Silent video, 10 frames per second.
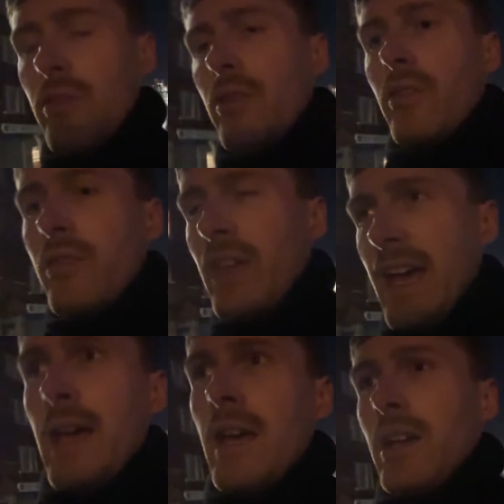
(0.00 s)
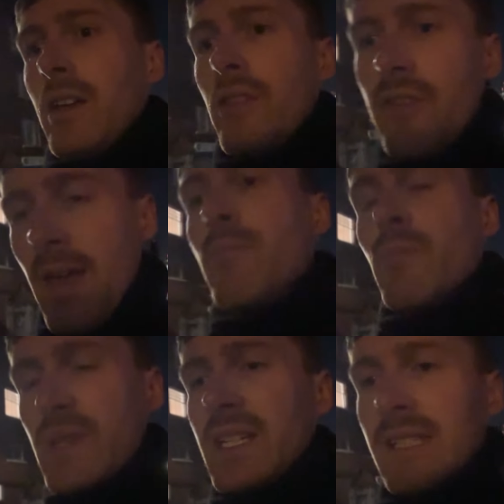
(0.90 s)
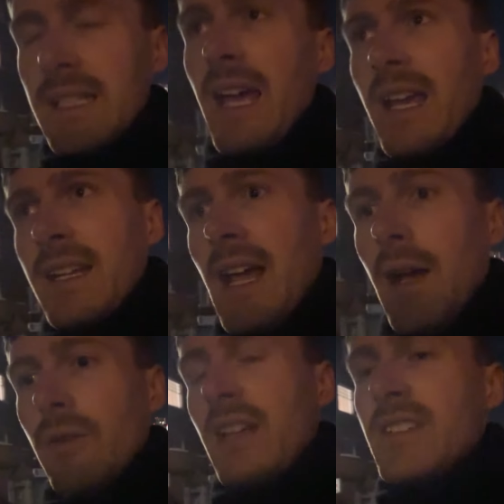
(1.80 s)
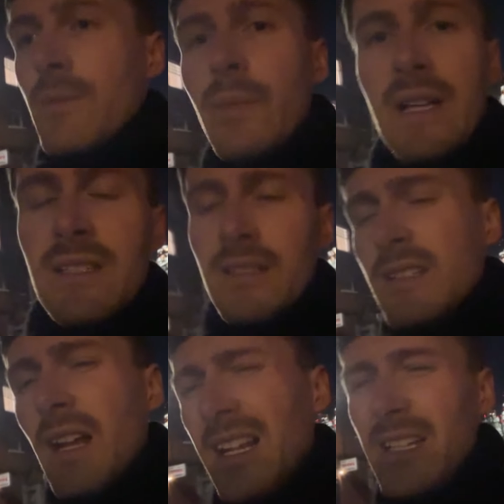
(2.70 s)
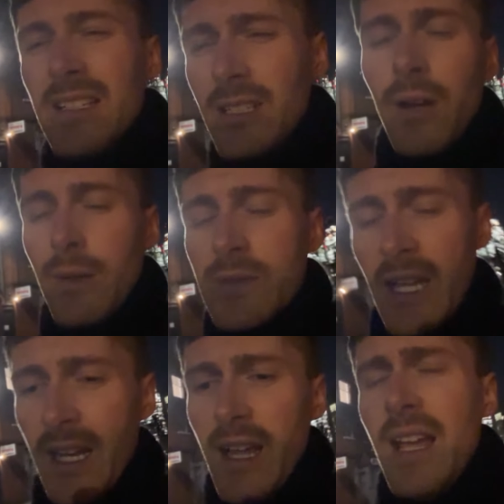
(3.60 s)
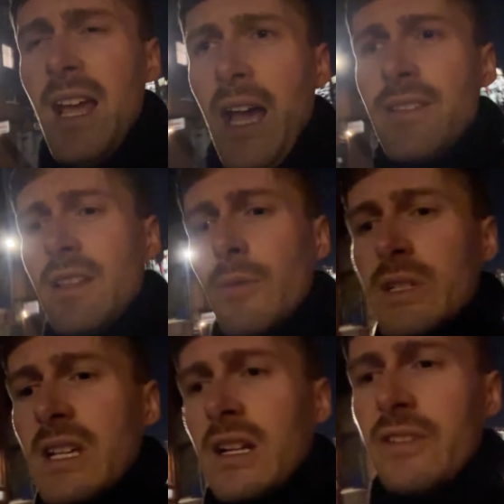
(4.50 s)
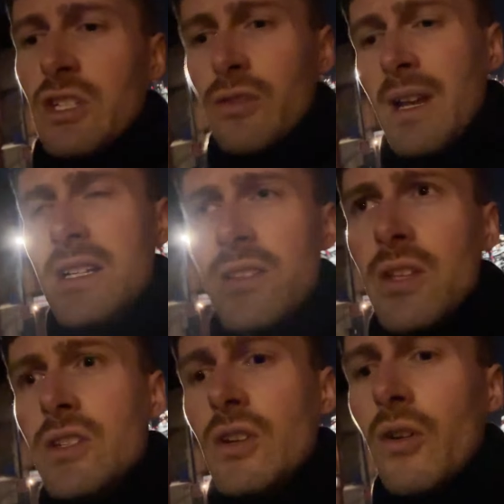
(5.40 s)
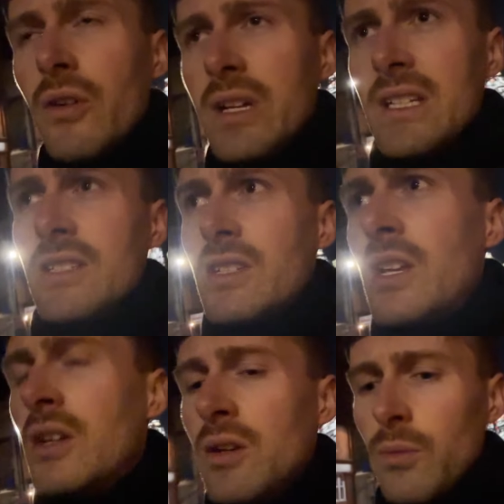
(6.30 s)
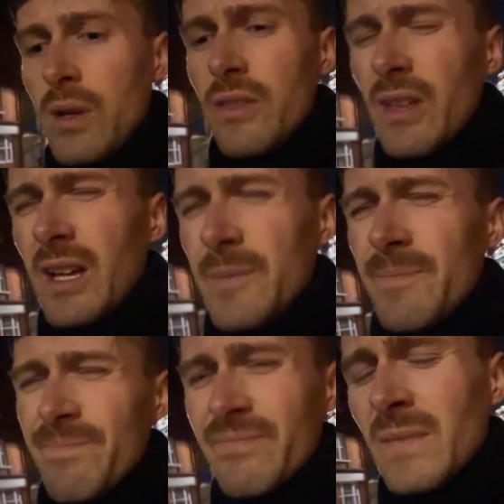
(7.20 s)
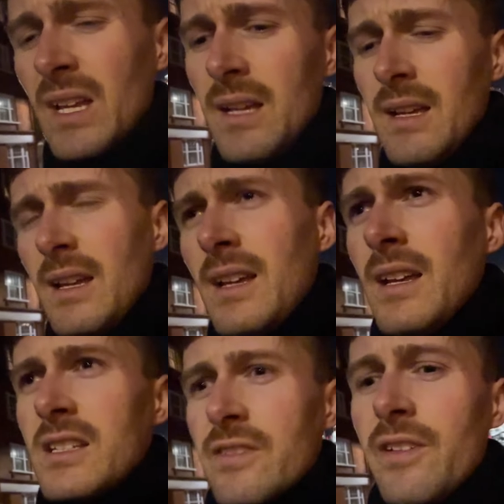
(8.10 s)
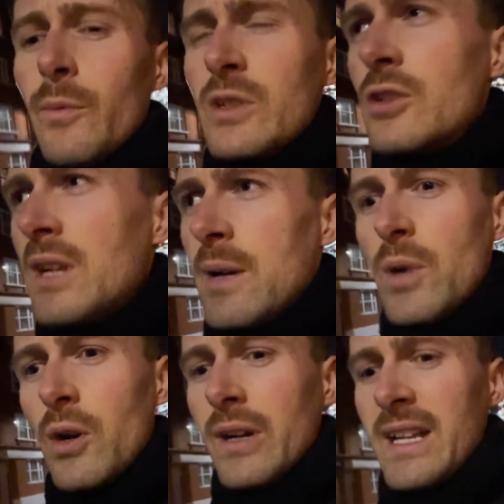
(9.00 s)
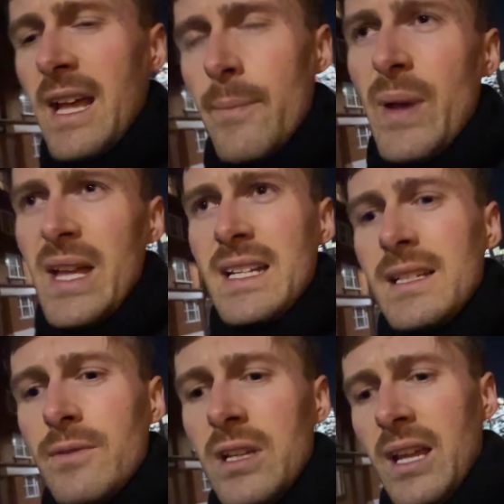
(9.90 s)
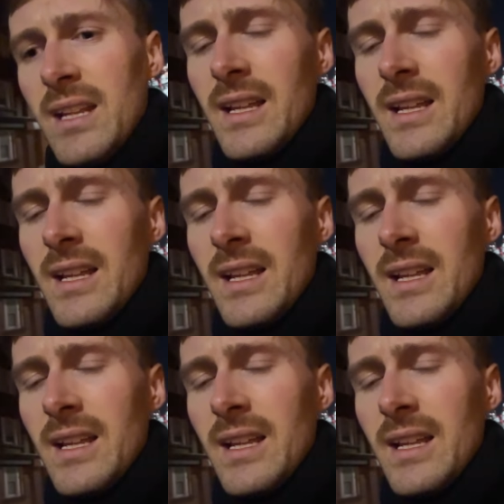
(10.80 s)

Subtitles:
them being gay and how that's impacted. You know what I'm saying? And then there was kind of a trend in the noughties with there's a film with Julianne Moore and Annette Bening in